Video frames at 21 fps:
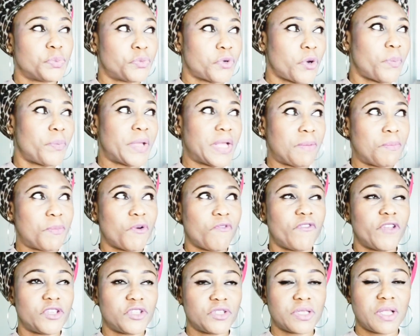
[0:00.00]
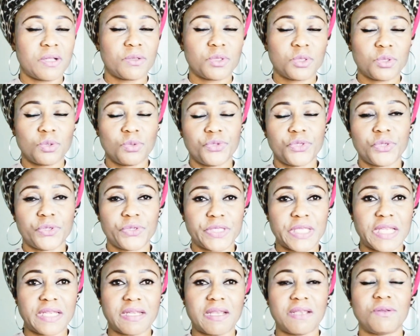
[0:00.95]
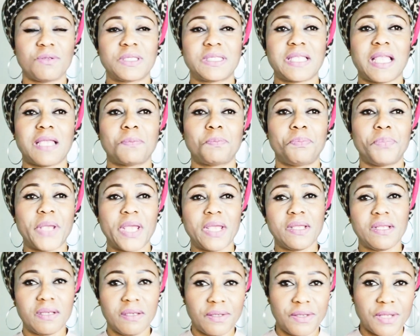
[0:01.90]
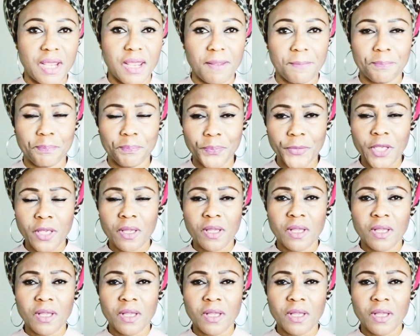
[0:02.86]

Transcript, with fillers: proper professional studios, and then you start paying them